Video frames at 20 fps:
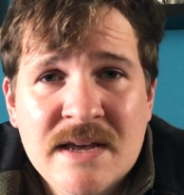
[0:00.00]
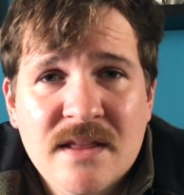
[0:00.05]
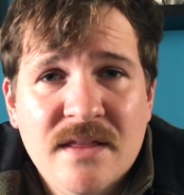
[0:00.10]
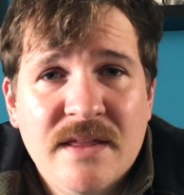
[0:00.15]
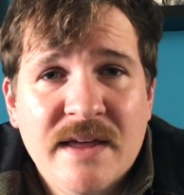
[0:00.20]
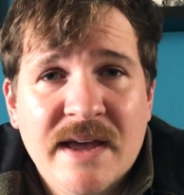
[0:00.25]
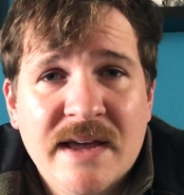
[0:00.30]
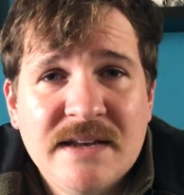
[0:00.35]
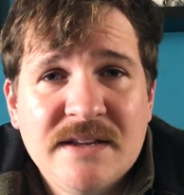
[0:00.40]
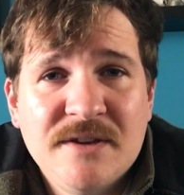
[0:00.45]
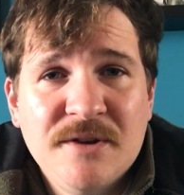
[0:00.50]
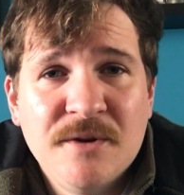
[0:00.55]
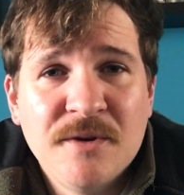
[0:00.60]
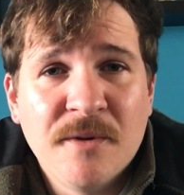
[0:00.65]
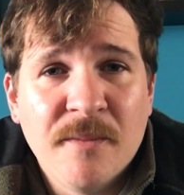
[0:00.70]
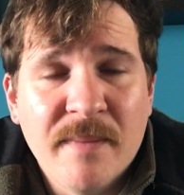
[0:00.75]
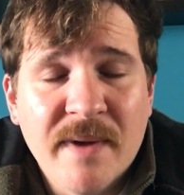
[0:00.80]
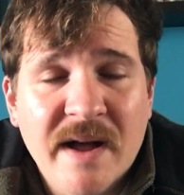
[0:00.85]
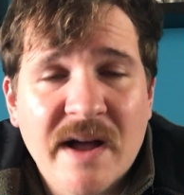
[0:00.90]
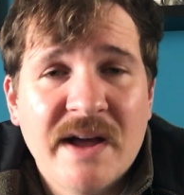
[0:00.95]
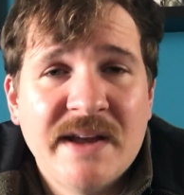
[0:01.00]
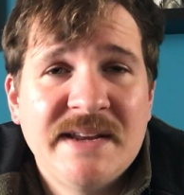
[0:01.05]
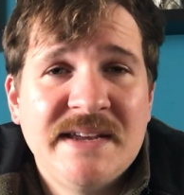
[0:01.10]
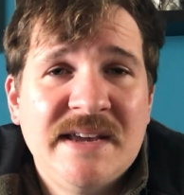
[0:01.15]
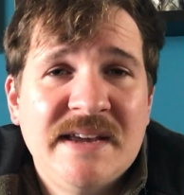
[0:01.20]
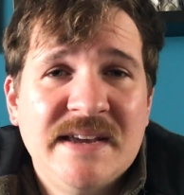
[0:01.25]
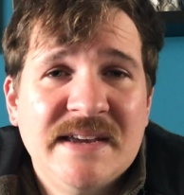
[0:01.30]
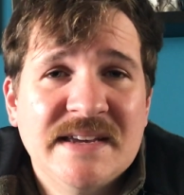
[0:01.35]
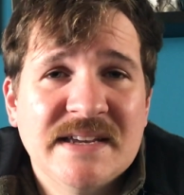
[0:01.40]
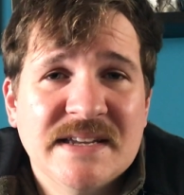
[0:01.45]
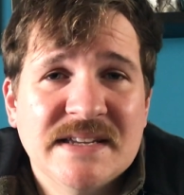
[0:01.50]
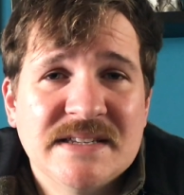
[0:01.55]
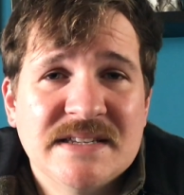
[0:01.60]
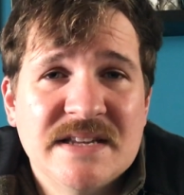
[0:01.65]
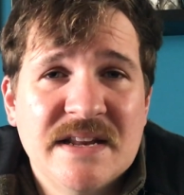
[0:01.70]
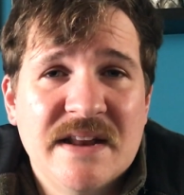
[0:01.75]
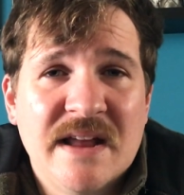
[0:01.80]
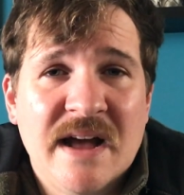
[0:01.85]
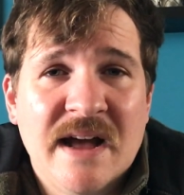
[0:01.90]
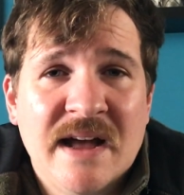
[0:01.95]
That your body is
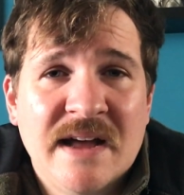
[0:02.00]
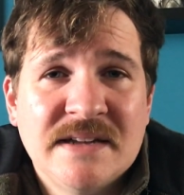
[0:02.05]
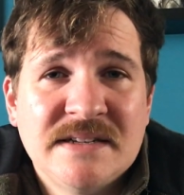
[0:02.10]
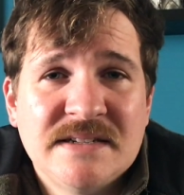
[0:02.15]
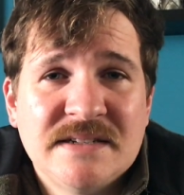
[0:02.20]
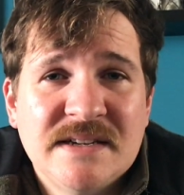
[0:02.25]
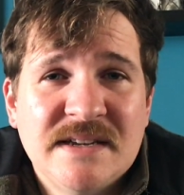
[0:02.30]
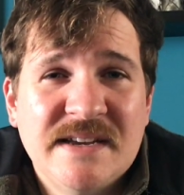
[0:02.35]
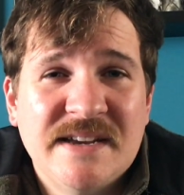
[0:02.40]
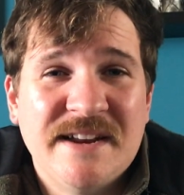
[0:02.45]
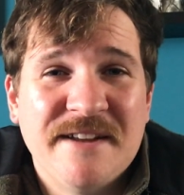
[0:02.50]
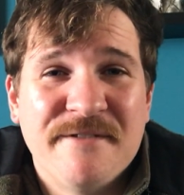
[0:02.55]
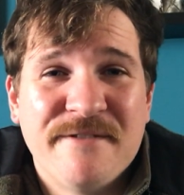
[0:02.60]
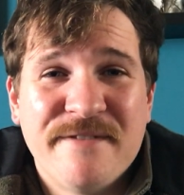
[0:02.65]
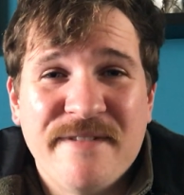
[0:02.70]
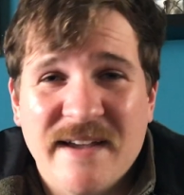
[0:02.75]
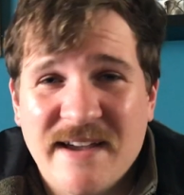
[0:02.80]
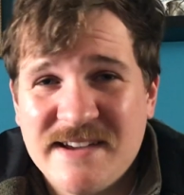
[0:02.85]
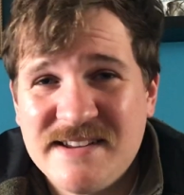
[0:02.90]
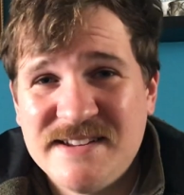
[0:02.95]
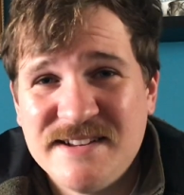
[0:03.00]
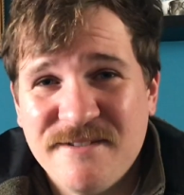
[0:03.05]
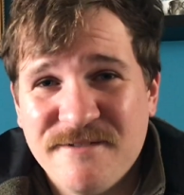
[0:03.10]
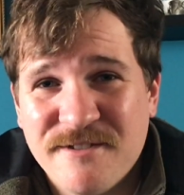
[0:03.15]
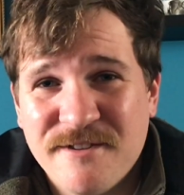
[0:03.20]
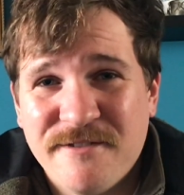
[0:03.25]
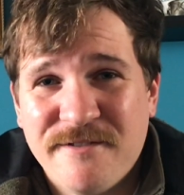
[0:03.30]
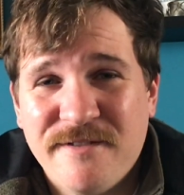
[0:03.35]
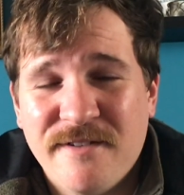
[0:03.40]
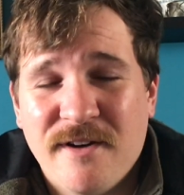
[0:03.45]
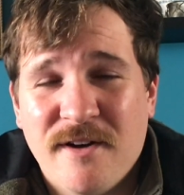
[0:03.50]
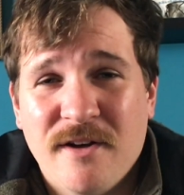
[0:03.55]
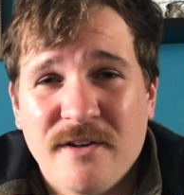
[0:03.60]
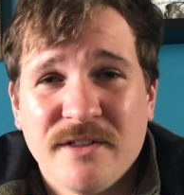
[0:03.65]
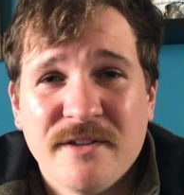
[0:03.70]
not an effect of the fall.